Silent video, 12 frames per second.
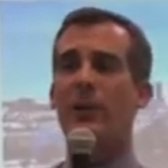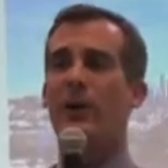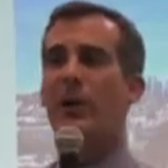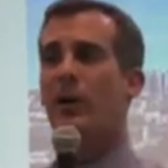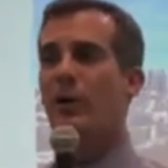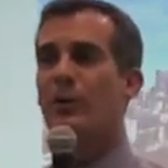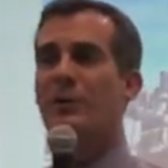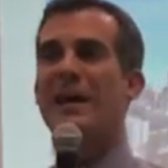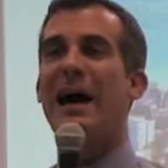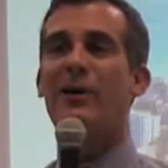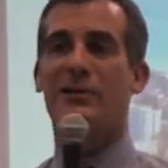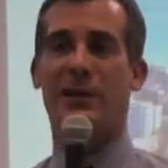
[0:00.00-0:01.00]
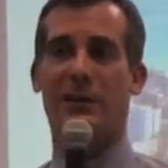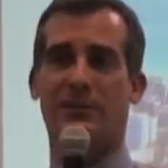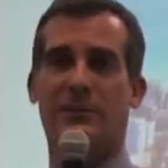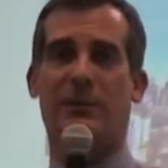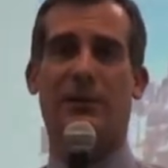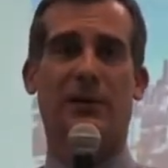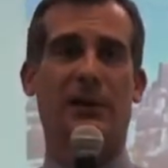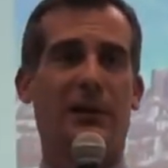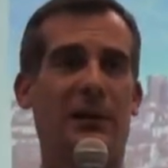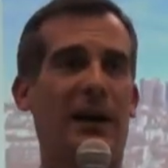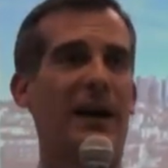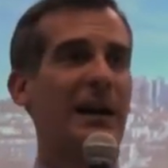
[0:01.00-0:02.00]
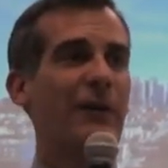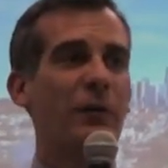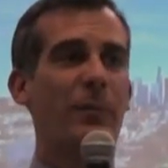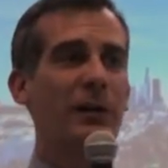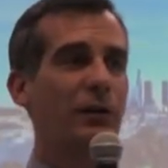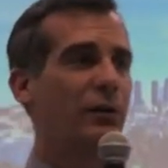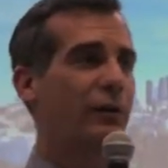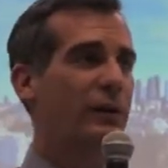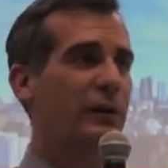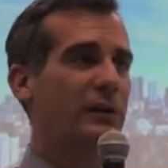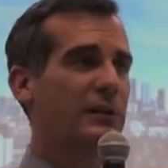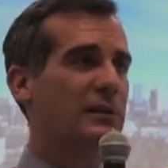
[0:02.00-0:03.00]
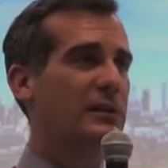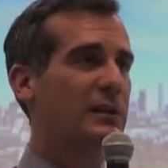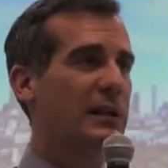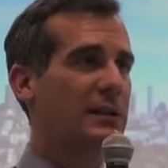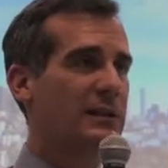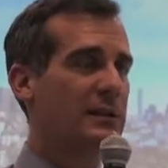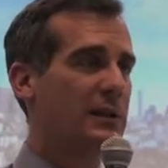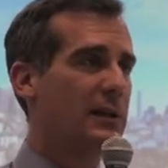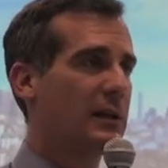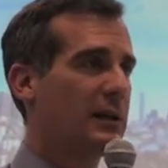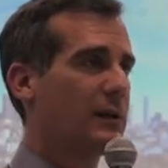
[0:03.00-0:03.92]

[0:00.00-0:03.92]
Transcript: what we heard was housing. And everybody who feels this,